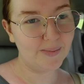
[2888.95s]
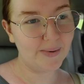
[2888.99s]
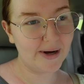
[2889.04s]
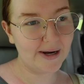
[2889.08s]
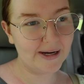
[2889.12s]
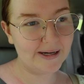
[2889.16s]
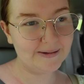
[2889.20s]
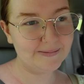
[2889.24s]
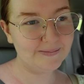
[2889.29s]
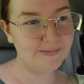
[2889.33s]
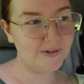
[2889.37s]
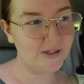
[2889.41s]

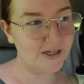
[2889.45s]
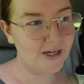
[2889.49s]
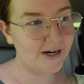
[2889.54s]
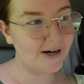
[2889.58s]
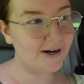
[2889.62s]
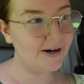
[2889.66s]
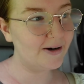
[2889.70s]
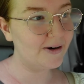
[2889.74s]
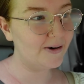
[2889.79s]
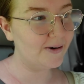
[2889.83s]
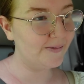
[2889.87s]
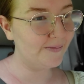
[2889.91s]
But, you
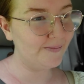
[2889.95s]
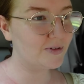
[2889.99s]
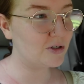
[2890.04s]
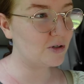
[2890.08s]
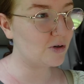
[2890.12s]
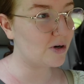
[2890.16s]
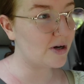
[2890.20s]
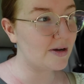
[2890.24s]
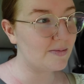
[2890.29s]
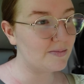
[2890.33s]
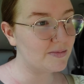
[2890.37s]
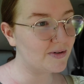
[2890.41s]
know,
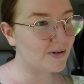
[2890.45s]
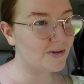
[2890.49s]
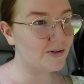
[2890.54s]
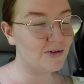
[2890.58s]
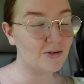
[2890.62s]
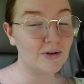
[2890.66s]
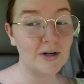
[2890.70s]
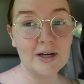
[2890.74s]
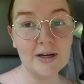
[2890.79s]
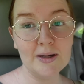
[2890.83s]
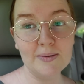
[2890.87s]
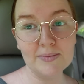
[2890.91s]
dreams are
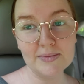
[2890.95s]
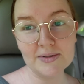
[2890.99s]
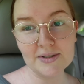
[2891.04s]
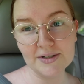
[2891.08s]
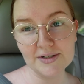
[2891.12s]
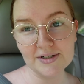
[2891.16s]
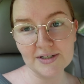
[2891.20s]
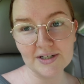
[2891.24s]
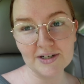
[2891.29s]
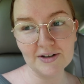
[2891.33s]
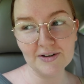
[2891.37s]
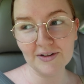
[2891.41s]
dreams
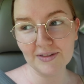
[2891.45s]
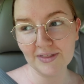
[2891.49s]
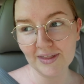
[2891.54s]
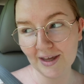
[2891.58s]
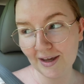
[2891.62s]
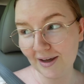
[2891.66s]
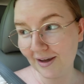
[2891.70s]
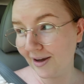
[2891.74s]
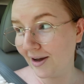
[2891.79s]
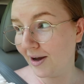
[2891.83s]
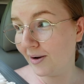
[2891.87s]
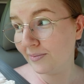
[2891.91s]
until
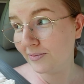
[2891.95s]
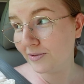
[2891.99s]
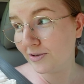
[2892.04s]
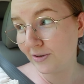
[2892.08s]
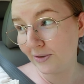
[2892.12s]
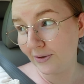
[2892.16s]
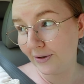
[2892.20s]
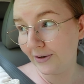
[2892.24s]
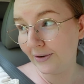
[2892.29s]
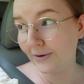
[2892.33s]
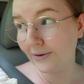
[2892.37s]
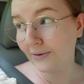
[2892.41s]
they come
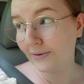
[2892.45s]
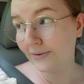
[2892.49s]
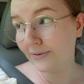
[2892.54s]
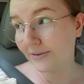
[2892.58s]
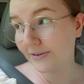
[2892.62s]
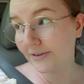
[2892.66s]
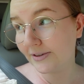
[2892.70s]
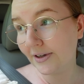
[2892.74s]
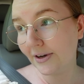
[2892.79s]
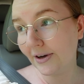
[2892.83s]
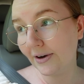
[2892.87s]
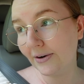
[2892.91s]
true.
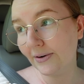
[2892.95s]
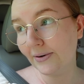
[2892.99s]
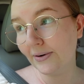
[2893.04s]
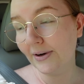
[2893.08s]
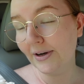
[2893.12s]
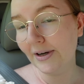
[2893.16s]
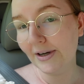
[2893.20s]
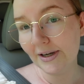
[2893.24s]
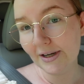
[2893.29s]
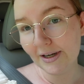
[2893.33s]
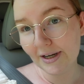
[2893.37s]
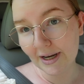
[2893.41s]
So
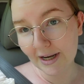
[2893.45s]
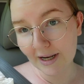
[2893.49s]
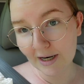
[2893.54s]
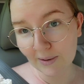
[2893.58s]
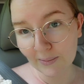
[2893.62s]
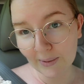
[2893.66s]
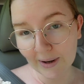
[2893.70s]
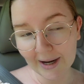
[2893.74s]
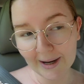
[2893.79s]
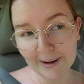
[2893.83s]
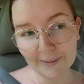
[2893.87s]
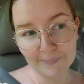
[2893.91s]

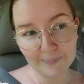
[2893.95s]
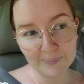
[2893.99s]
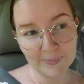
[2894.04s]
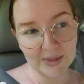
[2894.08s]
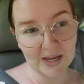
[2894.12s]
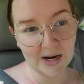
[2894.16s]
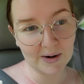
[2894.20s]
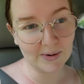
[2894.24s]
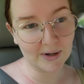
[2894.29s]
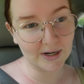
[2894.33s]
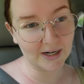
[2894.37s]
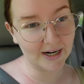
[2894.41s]
anyway,
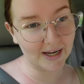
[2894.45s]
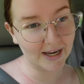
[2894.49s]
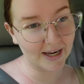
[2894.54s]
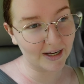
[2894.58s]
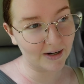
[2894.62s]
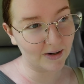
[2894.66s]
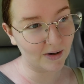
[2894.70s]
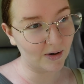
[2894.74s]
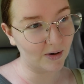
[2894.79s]
now we're gonna head